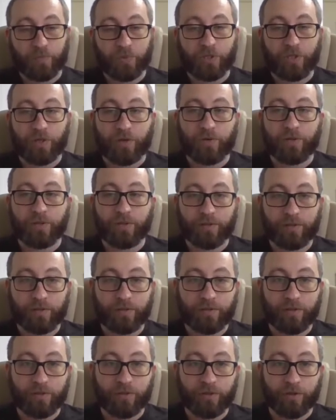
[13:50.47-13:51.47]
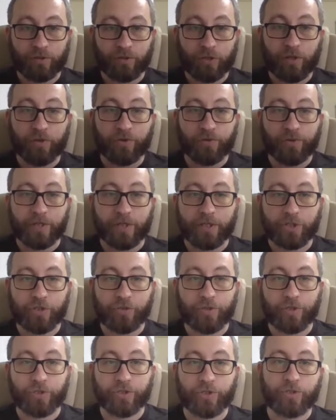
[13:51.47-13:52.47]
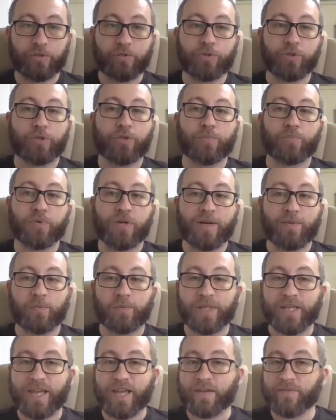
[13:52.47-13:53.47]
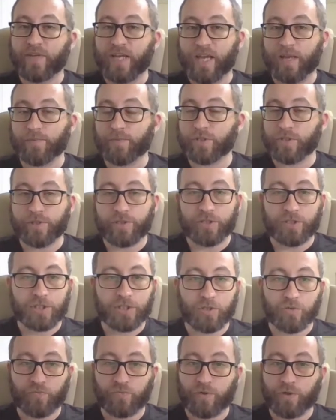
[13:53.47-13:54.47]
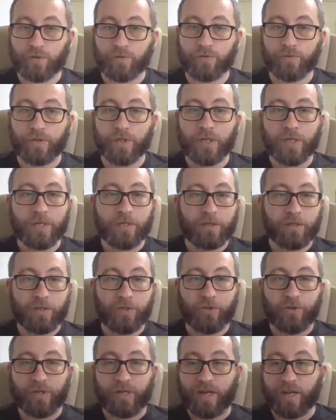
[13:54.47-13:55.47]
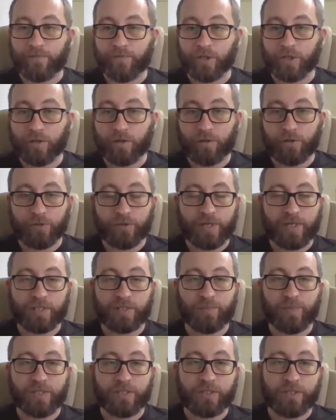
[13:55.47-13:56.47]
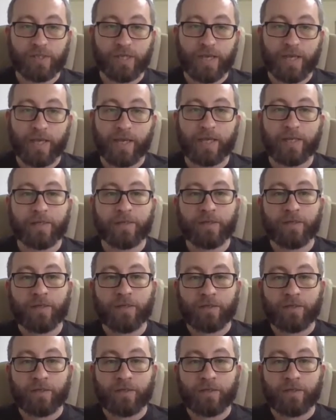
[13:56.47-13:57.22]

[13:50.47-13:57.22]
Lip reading: So there's other things you could do. You could probably have apps on your cell phone, and you could have the code transmit to that.